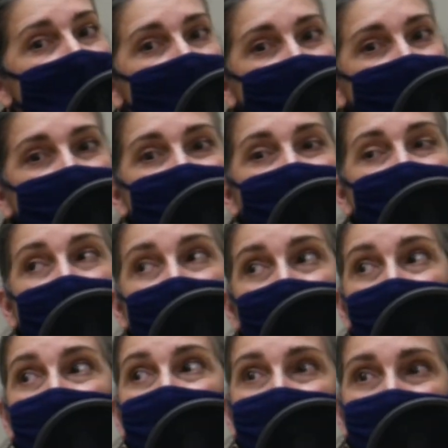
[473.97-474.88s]
And that's hard
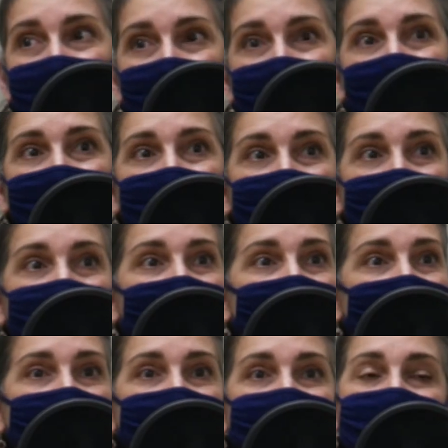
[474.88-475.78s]
to do. I mean,
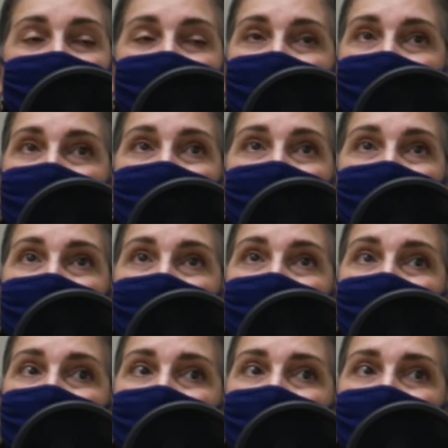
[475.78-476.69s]
it seems like
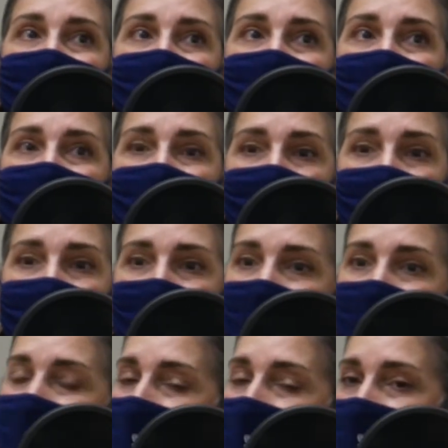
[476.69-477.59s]
it's simple. There
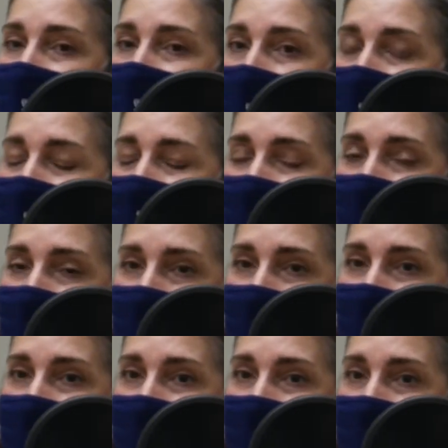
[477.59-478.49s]
aren't a lot of
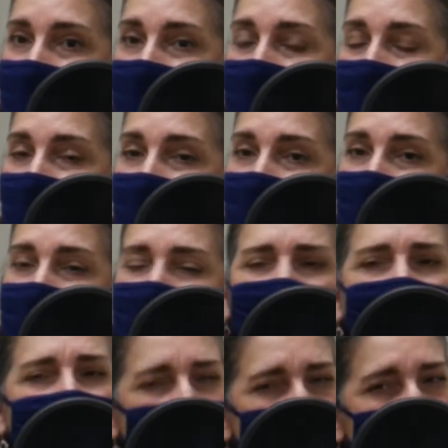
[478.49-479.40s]
ingredients, but there's a
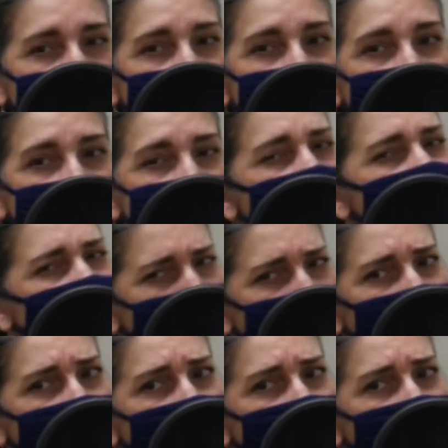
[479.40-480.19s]
lot to it.